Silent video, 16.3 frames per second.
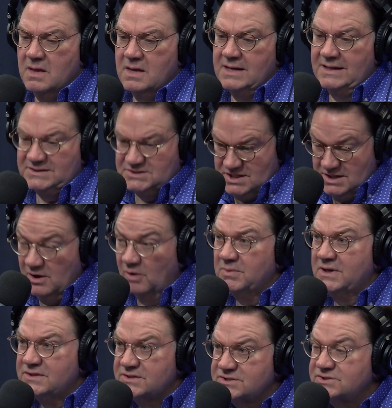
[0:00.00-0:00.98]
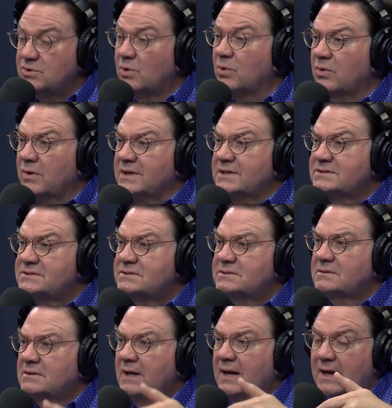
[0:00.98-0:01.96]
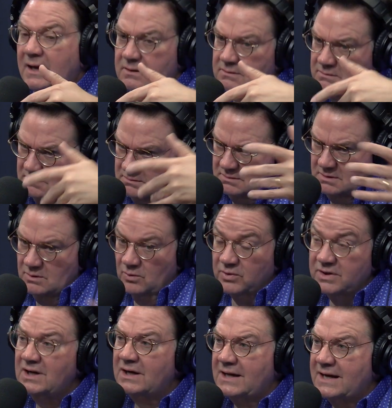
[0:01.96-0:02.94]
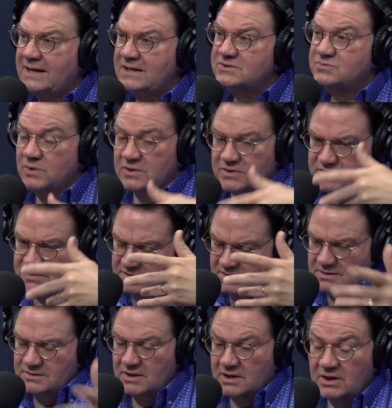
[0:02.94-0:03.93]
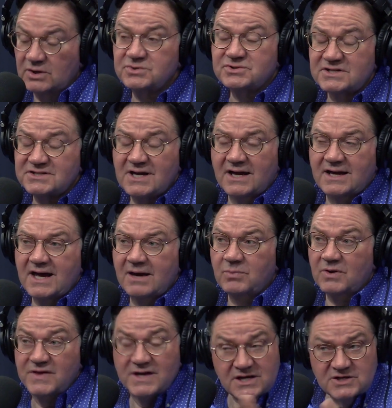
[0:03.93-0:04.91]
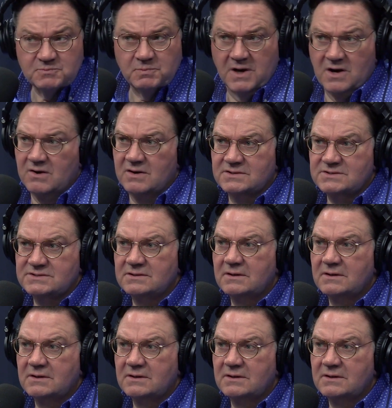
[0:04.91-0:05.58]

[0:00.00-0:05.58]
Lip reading: tell me the stories and realize with the closeness I had with his parents,